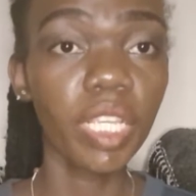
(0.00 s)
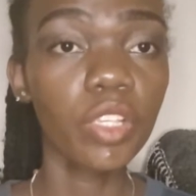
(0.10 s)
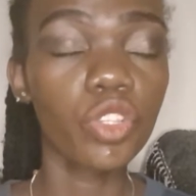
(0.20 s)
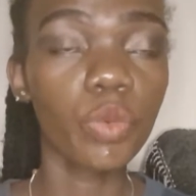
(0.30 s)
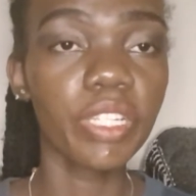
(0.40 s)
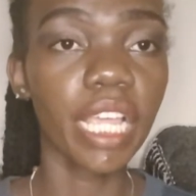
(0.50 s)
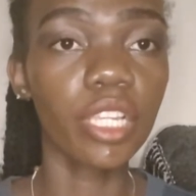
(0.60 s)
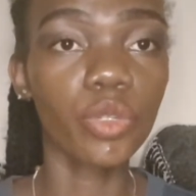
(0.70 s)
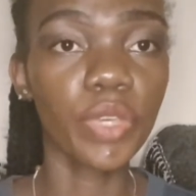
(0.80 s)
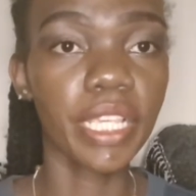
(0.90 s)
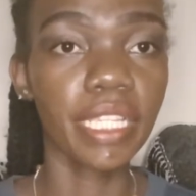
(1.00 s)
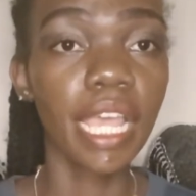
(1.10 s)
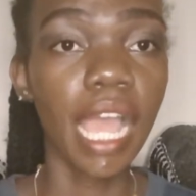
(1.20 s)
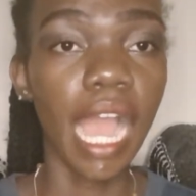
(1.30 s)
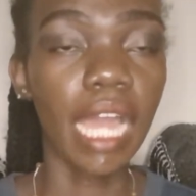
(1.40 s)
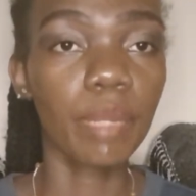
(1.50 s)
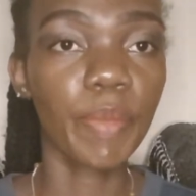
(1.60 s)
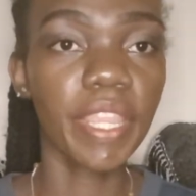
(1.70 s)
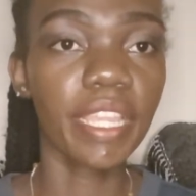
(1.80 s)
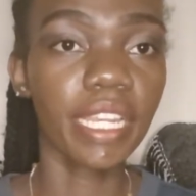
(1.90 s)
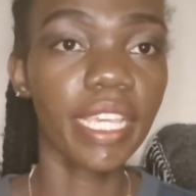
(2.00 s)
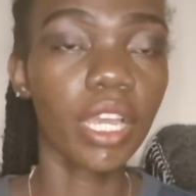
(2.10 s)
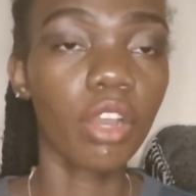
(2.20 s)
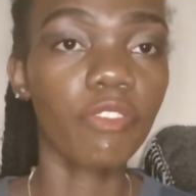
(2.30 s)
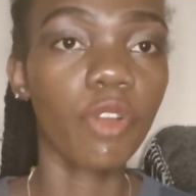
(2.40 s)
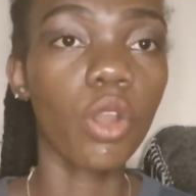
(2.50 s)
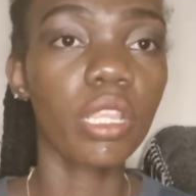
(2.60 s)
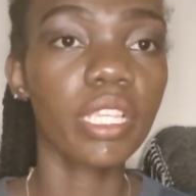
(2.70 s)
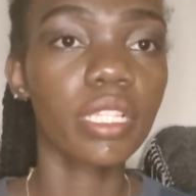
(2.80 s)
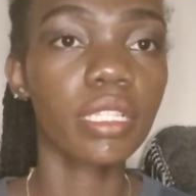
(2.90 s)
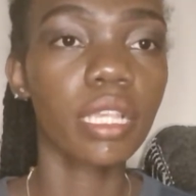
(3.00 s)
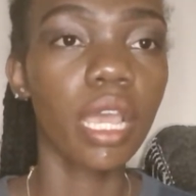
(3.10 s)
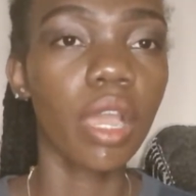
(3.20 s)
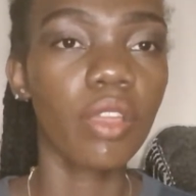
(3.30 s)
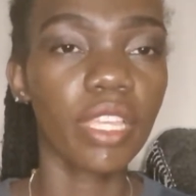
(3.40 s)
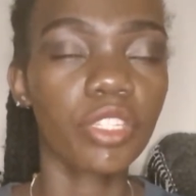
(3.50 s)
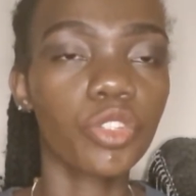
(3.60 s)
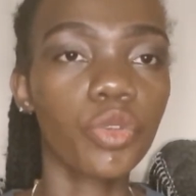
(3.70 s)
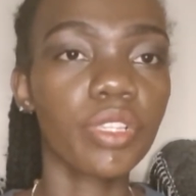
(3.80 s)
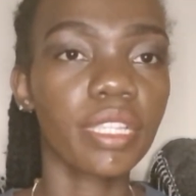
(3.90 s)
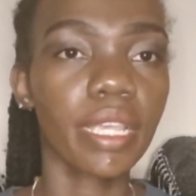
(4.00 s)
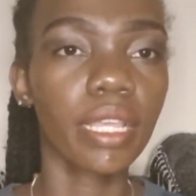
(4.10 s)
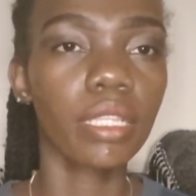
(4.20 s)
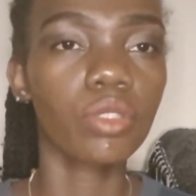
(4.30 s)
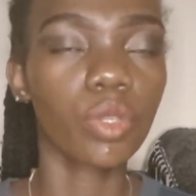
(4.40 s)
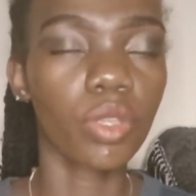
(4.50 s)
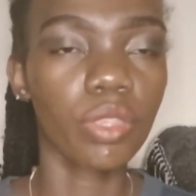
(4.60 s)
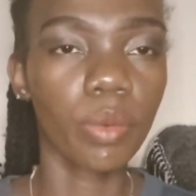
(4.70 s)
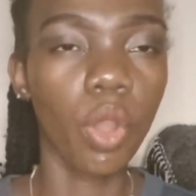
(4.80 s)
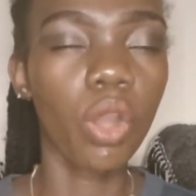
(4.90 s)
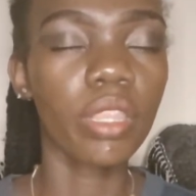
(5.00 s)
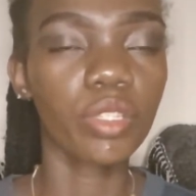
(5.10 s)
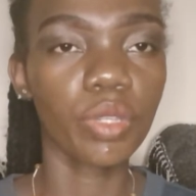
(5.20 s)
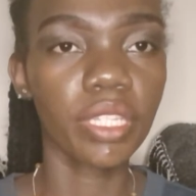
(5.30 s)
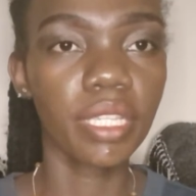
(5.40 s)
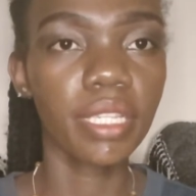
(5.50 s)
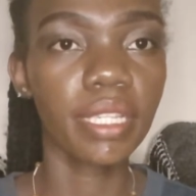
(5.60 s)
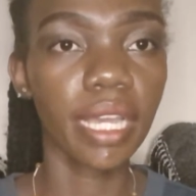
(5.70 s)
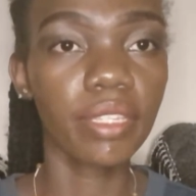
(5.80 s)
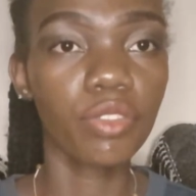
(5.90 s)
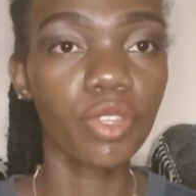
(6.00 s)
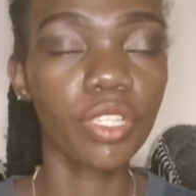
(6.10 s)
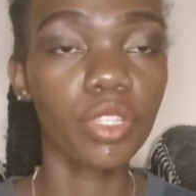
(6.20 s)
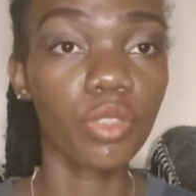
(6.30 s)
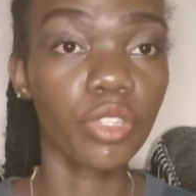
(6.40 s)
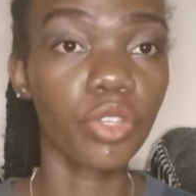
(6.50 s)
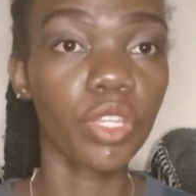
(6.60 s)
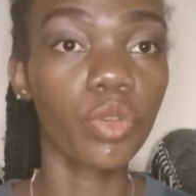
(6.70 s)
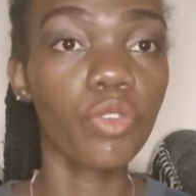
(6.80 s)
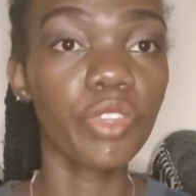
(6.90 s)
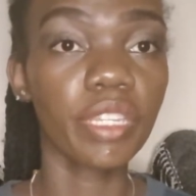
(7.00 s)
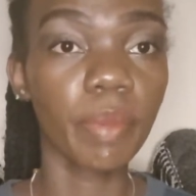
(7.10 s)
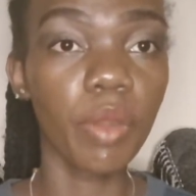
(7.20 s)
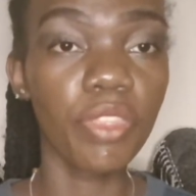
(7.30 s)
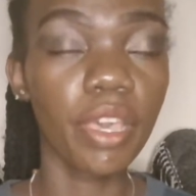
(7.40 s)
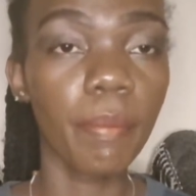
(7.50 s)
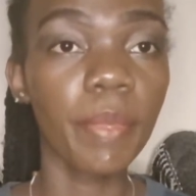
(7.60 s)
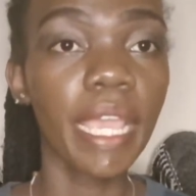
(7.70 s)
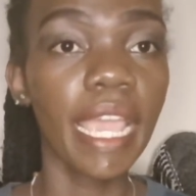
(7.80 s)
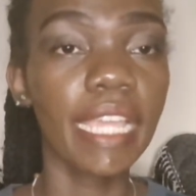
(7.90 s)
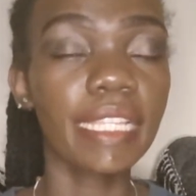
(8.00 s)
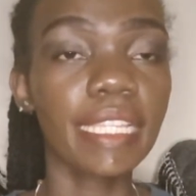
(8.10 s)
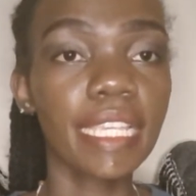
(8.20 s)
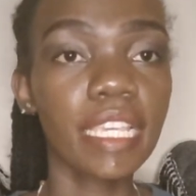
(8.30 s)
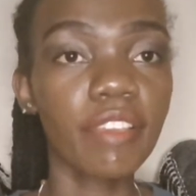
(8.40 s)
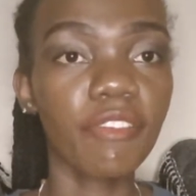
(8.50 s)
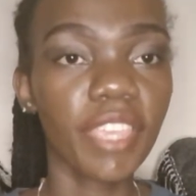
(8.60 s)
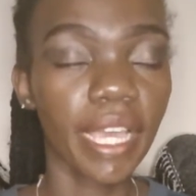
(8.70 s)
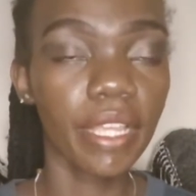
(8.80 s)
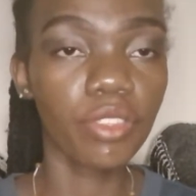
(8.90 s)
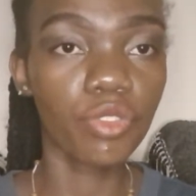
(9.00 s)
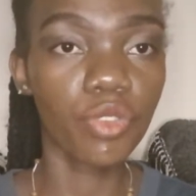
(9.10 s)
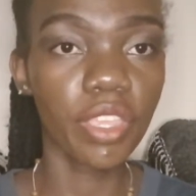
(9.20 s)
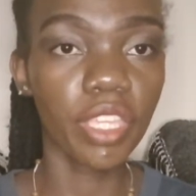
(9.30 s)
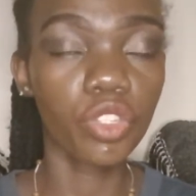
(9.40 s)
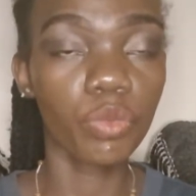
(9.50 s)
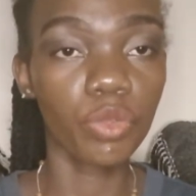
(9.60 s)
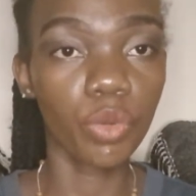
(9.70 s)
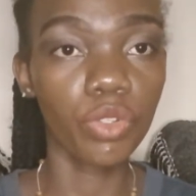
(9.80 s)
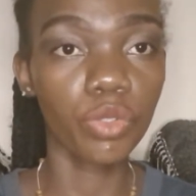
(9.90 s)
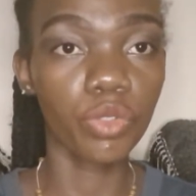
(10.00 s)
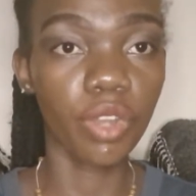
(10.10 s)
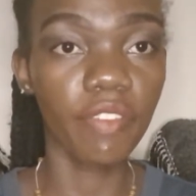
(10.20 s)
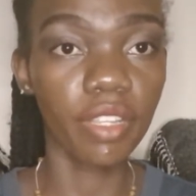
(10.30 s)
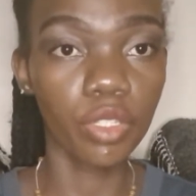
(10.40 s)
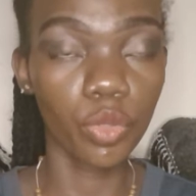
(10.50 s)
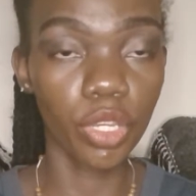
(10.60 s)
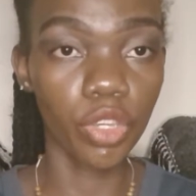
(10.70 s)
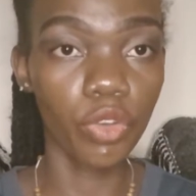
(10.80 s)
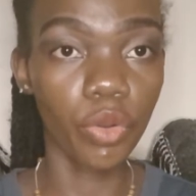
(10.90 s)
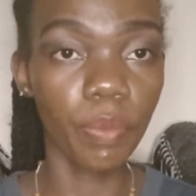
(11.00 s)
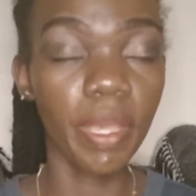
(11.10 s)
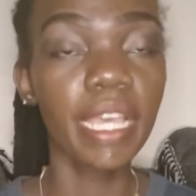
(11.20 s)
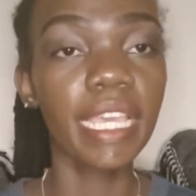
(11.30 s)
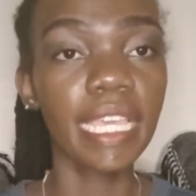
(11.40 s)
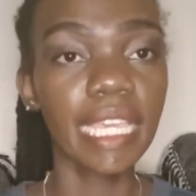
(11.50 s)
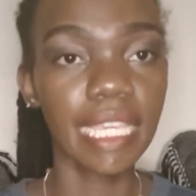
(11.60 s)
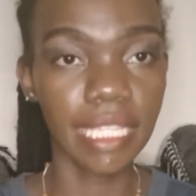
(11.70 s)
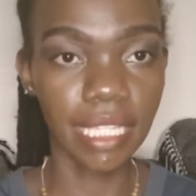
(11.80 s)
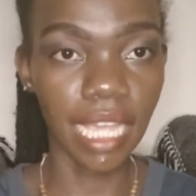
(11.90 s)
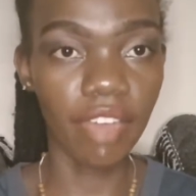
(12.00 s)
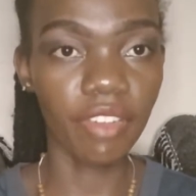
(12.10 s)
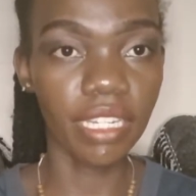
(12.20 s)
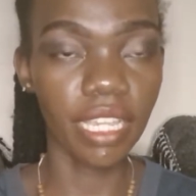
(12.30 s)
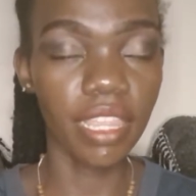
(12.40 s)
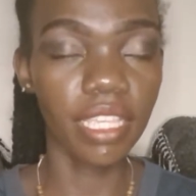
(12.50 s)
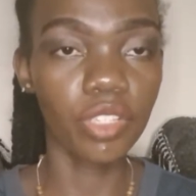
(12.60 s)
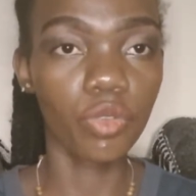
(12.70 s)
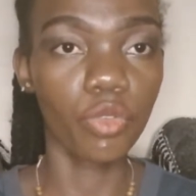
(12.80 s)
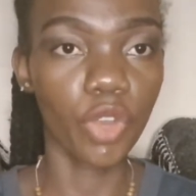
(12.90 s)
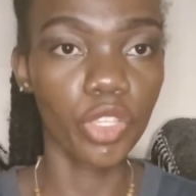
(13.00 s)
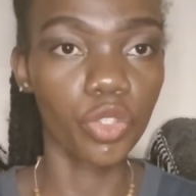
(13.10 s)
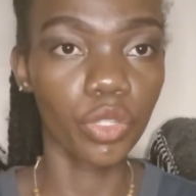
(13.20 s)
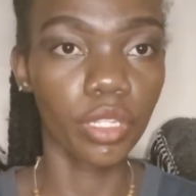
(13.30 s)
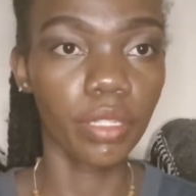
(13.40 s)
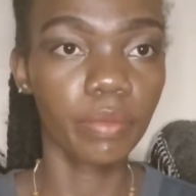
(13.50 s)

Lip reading: So what I'll do is I'll pin the link of all these that shows all the 26 countries so that you can go read about them and see if the country that you would want to travel to in Europe is covered in this region.